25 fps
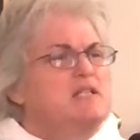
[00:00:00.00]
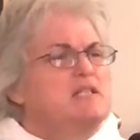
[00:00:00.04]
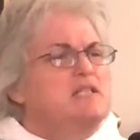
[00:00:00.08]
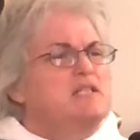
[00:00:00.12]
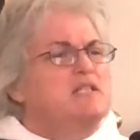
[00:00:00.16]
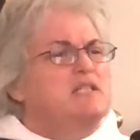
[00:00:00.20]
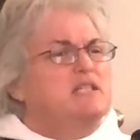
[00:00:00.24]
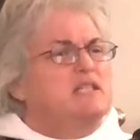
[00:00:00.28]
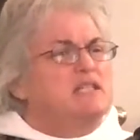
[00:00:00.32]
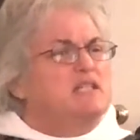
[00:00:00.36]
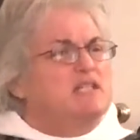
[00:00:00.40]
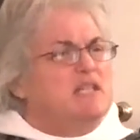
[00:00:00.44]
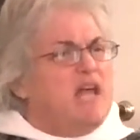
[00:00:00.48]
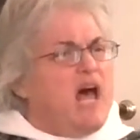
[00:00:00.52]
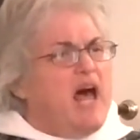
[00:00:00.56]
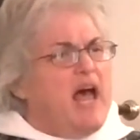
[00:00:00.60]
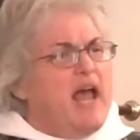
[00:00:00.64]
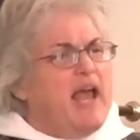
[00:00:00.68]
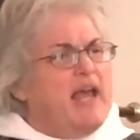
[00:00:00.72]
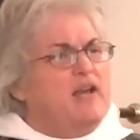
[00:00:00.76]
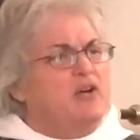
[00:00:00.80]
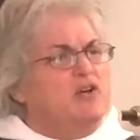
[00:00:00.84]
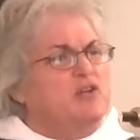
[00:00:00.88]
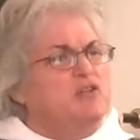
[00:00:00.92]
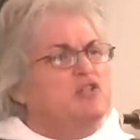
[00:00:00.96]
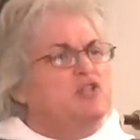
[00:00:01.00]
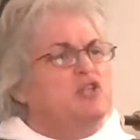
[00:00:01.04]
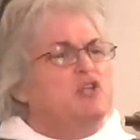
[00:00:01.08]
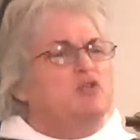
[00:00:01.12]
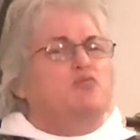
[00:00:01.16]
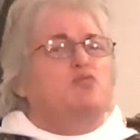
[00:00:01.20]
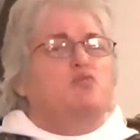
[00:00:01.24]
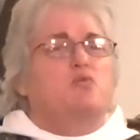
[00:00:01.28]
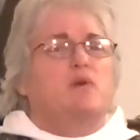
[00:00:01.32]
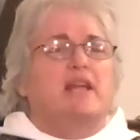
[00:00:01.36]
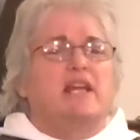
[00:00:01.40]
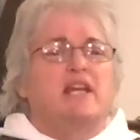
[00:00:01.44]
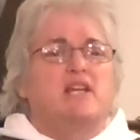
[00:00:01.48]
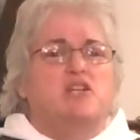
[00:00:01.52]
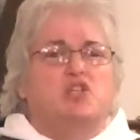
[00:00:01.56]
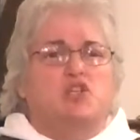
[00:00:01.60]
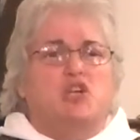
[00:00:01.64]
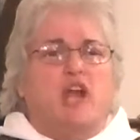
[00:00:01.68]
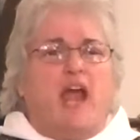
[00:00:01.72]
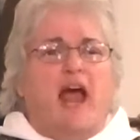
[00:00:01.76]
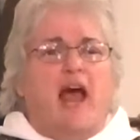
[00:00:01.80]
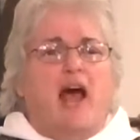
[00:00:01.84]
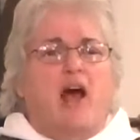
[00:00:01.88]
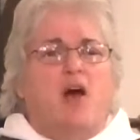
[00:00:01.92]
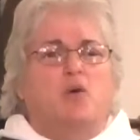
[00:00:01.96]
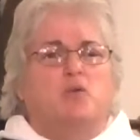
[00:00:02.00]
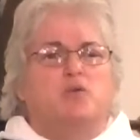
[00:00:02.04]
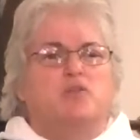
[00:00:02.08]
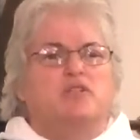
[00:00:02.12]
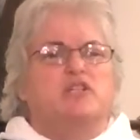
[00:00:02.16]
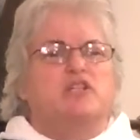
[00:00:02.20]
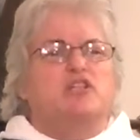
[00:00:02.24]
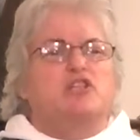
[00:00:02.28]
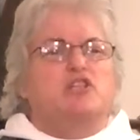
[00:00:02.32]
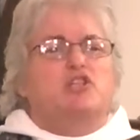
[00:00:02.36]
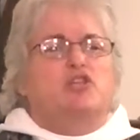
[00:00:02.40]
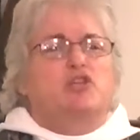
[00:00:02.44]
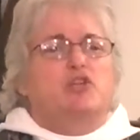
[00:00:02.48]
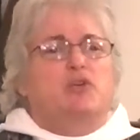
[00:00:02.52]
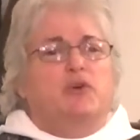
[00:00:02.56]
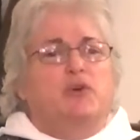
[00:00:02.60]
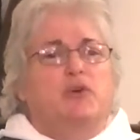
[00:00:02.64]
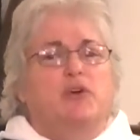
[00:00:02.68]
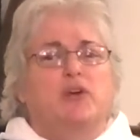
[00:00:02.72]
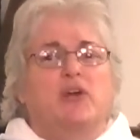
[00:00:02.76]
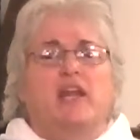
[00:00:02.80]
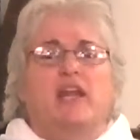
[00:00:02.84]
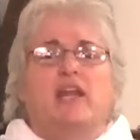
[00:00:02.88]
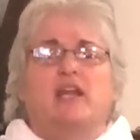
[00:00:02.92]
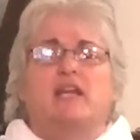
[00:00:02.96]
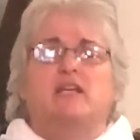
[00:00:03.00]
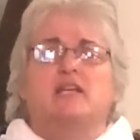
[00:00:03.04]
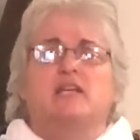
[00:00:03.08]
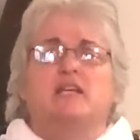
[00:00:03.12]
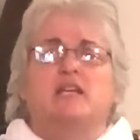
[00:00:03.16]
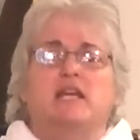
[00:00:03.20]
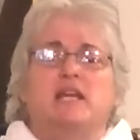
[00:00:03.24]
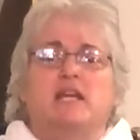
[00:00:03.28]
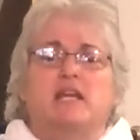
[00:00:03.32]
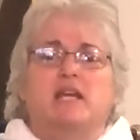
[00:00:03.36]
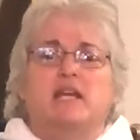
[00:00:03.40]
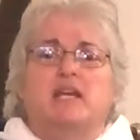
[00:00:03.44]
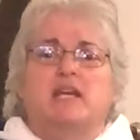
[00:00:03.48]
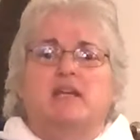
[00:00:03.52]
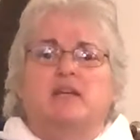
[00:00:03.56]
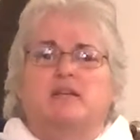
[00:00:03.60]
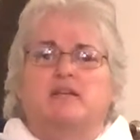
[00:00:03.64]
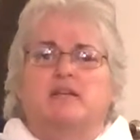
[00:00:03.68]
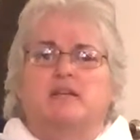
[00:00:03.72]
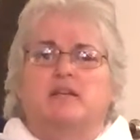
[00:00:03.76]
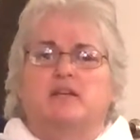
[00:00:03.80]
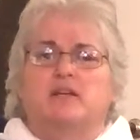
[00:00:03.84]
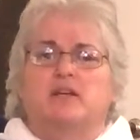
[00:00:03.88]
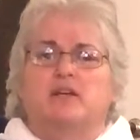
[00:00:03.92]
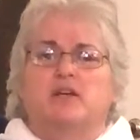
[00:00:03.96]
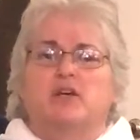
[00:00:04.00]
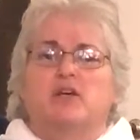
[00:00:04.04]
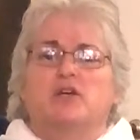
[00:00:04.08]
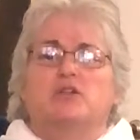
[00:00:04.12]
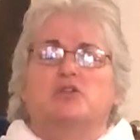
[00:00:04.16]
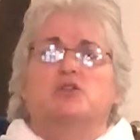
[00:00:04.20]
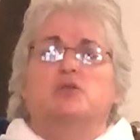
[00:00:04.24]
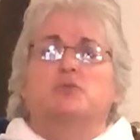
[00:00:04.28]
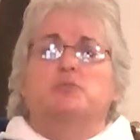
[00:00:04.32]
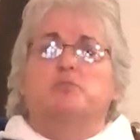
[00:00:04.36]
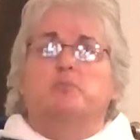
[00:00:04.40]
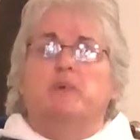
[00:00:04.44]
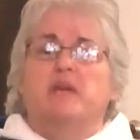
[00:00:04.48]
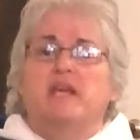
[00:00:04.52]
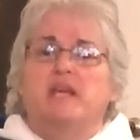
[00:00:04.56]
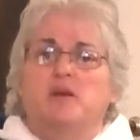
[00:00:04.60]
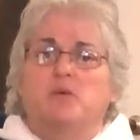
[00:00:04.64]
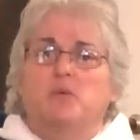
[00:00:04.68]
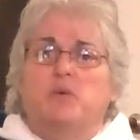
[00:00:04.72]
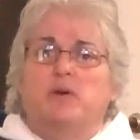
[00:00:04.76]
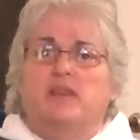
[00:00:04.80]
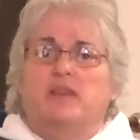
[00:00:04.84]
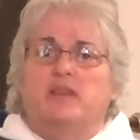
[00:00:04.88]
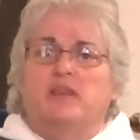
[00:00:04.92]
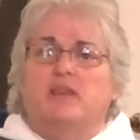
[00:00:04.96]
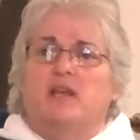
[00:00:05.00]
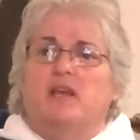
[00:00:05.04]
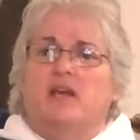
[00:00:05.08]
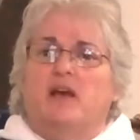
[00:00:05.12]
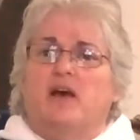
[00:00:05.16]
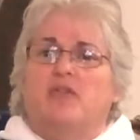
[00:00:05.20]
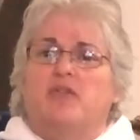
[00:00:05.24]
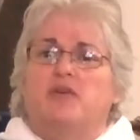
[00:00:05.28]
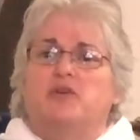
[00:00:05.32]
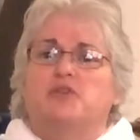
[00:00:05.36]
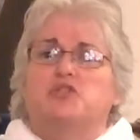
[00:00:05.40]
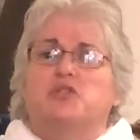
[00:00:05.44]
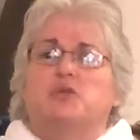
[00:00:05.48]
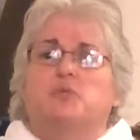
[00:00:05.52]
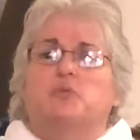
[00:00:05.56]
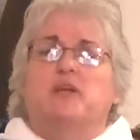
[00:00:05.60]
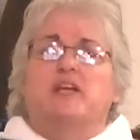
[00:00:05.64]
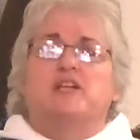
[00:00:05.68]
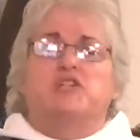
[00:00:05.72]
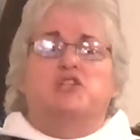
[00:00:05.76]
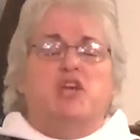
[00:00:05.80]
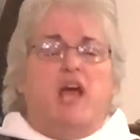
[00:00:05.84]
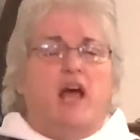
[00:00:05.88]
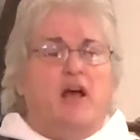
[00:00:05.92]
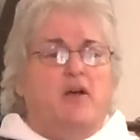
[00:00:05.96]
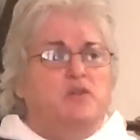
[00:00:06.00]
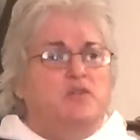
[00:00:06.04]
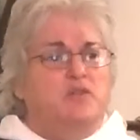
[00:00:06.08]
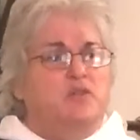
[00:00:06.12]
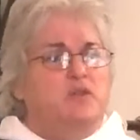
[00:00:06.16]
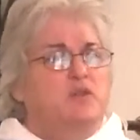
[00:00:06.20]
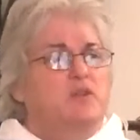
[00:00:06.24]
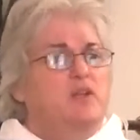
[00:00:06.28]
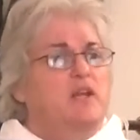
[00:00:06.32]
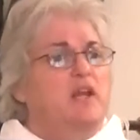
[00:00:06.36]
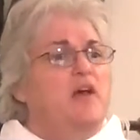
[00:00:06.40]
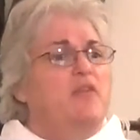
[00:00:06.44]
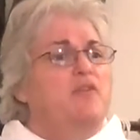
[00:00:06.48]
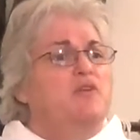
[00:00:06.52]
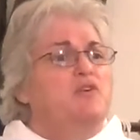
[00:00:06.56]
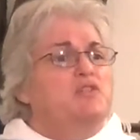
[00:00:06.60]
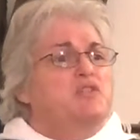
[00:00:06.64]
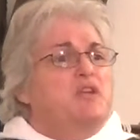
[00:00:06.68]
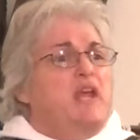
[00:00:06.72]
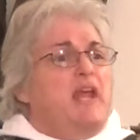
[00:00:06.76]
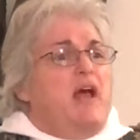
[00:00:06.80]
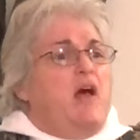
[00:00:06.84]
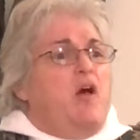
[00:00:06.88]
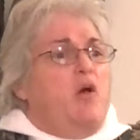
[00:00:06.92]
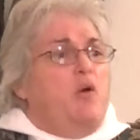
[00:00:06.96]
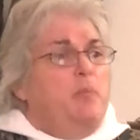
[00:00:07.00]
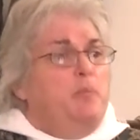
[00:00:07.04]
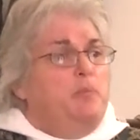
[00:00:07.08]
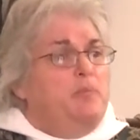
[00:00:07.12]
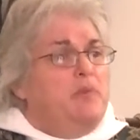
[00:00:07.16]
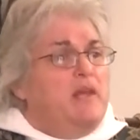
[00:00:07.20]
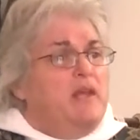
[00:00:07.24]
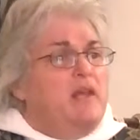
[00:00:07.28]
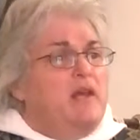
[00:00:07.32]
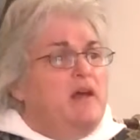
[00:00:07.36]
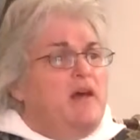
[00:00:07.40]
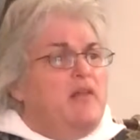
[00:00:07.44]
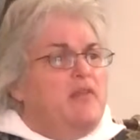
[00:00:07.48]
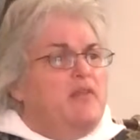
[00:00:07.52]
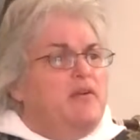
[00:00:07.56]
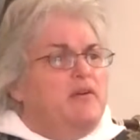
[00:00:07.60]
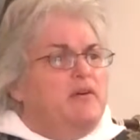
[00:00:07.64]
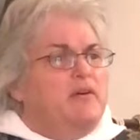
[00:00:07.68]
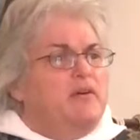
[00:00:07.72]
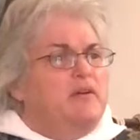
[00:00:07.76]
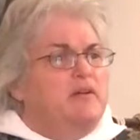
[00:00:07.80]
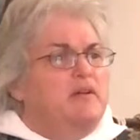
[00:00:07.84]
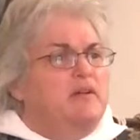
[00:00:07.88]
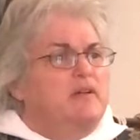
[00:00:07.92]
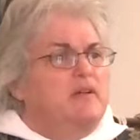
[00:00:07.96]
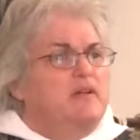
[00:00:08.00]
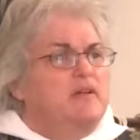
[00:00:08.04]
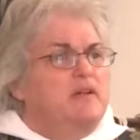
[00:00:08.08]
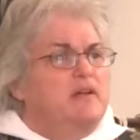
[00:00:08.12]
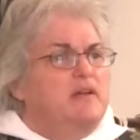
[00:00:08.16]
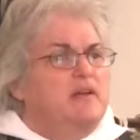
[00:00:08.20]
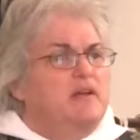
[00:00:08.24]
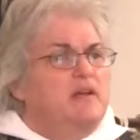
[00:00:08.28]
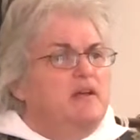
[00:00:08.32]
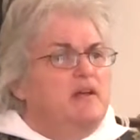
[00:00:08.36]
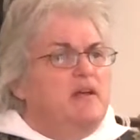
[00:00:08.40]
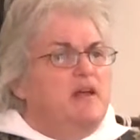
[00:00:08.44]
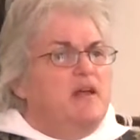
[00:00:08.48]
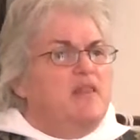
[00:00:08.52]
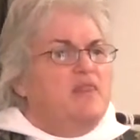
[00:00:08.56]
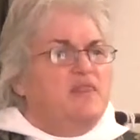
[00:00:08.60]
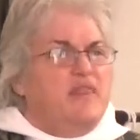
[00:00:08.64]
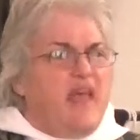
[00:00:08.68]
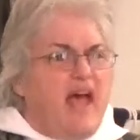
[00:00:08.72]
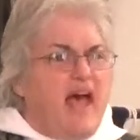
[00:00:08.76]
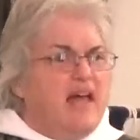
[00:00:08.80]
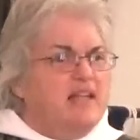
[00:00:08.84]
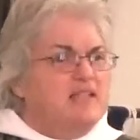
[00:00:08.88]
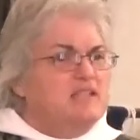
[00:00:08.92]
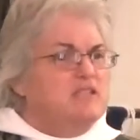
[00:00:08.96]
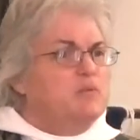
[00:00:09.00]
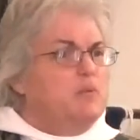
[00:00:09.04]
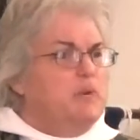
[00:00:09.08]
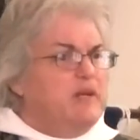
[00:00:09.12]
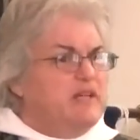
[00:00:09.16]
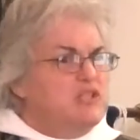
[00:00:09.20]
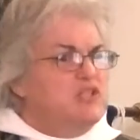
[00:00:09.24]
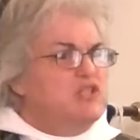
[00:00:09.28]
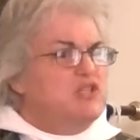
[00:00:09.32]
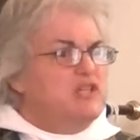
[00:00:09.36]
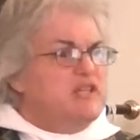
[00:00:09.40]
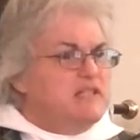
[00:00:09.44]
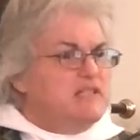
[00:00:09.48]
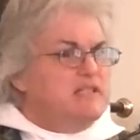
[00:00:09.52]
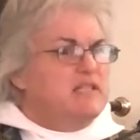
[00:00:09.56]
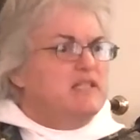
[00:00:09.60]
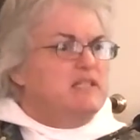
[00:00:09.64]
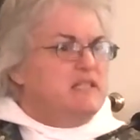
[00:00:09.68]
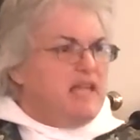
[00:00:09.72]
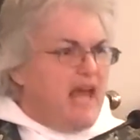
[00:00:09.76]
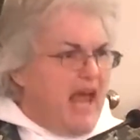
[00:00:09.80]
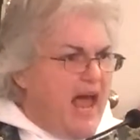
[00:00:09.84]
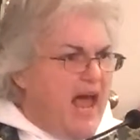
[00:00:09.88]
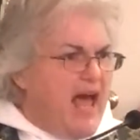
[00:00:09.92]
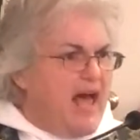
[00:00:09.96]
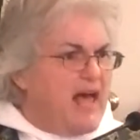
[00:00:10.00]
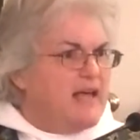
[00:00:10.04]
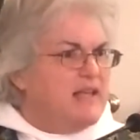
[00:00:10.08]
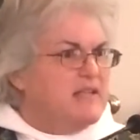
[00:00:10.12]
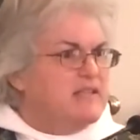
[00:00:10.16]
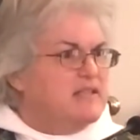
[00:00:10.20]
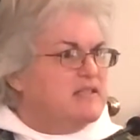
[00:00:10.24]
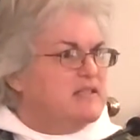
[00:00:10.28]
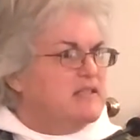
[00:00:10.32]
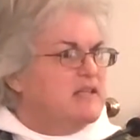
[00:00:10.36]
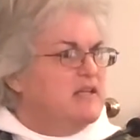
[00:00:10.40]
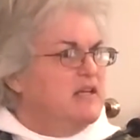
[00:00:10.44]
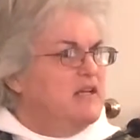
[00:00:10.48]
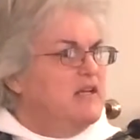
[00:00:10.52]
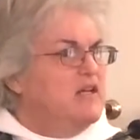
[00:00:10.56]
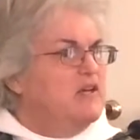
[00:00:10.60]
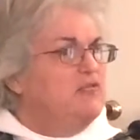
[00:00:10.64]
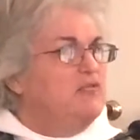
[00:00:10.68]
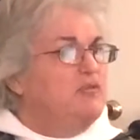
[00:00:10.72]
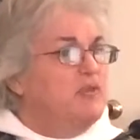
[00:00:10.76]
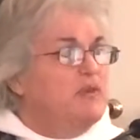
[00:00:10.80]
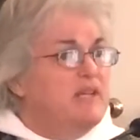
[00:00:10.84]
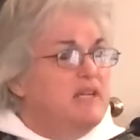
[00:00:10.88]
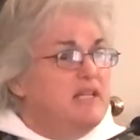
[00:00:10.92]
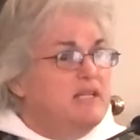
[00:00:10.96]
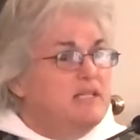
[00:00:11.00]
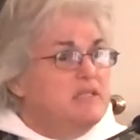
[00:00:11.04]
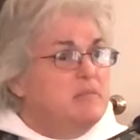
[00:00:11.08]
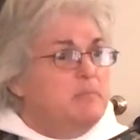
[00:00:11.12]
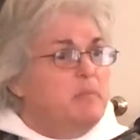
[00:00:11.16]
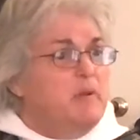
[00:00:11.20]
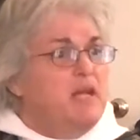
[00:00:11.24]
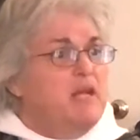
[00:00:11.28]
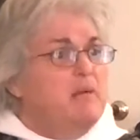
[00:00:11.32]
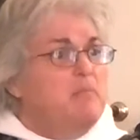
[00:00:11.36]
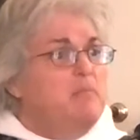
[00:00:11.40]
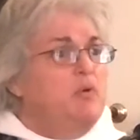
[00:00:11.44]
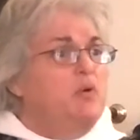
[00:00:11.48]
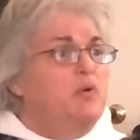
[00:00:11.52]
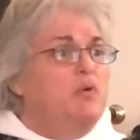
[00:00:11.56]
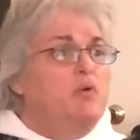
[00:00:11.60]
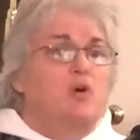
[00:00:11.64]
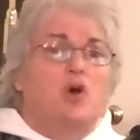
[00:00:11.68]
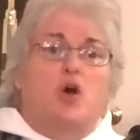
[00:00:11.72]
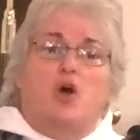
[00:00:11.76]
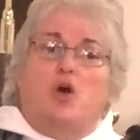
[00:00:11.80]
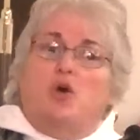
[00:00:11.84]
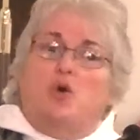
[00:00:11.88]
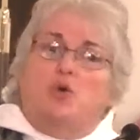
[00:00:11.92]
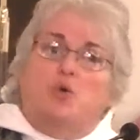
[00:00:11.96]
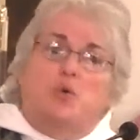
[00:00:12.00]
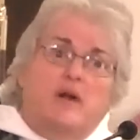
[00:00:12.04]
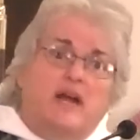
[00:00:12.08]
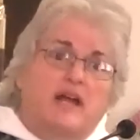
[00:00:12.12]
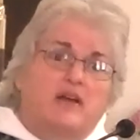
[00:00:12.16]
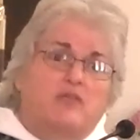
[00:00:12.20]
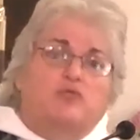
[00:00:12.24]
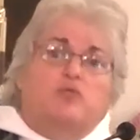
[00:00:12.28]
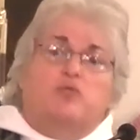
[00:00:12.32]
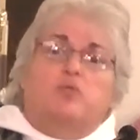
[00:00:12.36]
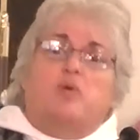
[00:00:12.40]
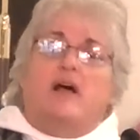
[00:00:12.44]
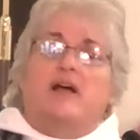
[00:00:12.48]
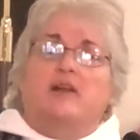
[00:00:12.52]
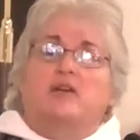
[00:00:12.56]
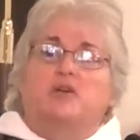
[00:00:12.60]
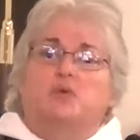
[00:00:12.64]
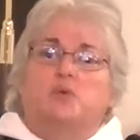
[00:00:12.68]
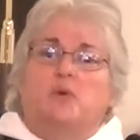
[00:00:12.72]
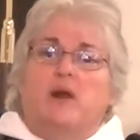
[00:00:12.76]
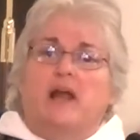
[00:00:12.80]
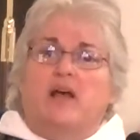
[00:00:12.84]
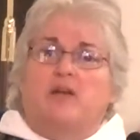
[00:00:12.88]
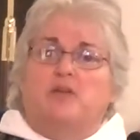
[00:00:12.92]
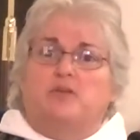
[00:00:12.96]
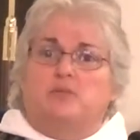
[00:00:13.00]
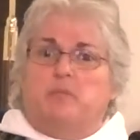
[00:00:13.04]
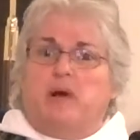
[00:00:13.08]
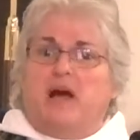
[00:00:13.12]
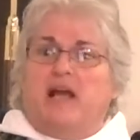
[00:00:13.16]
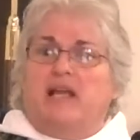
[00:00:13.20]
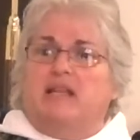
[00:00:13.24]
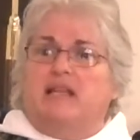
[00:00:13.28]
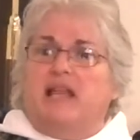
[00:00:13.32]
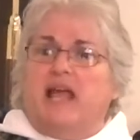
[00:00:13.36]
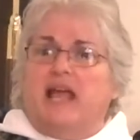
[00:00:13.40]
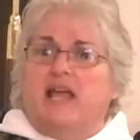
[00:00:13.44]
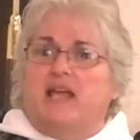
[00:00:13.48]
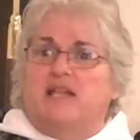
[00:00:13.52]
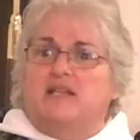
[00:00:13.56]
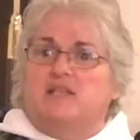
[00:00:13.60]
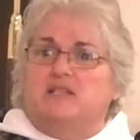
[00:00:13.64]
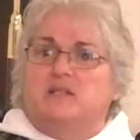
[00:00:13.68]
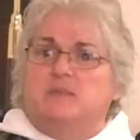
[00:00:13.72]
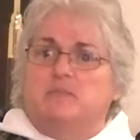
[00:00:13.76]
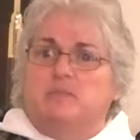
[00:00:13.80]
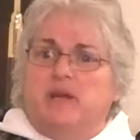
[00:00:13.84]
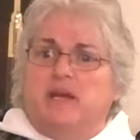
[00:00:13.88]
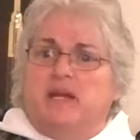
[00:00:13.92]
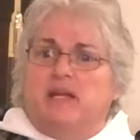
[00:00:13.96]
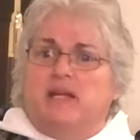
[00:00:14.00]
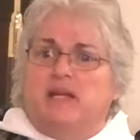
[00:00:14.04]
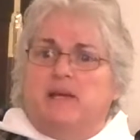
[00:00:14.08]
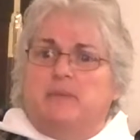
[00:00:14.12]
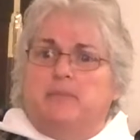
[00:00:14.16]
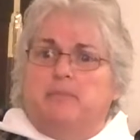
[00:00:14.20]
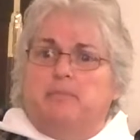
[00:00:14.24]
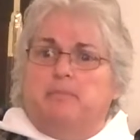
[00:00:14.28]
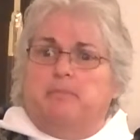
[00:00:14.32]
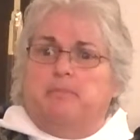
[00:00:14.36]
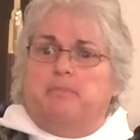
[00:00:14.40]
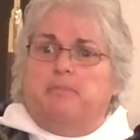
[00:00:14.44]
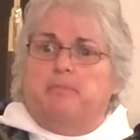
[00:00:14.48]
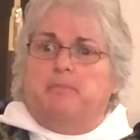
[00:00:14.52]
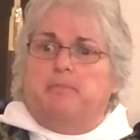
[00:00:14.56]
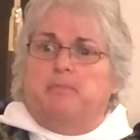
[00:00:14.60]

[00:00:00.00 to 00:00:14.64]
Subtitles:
desire to reach out, yearning need to be with the other, to reach out to the other, to help the other. That's what Jesus has for these people who have run around by land to meet him.